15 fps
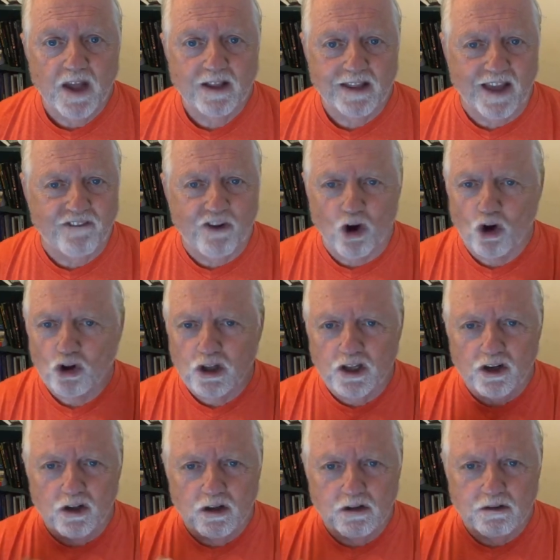They've heard
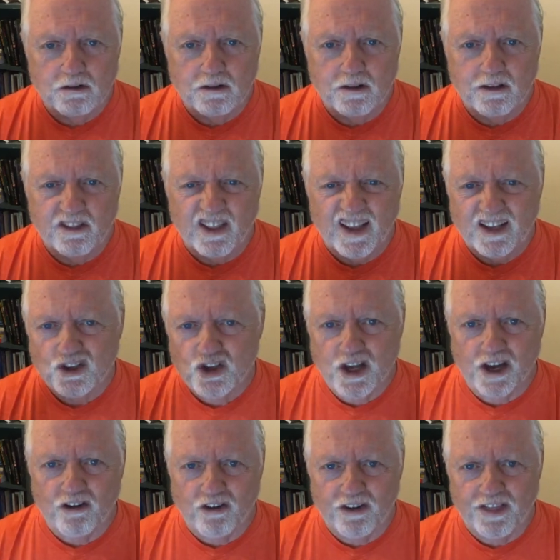little things
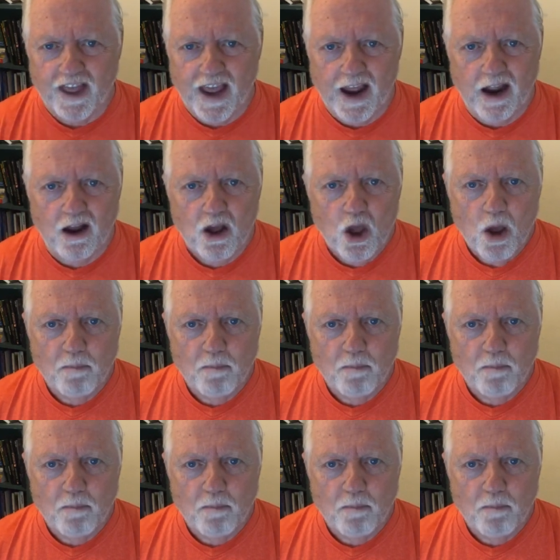here and there,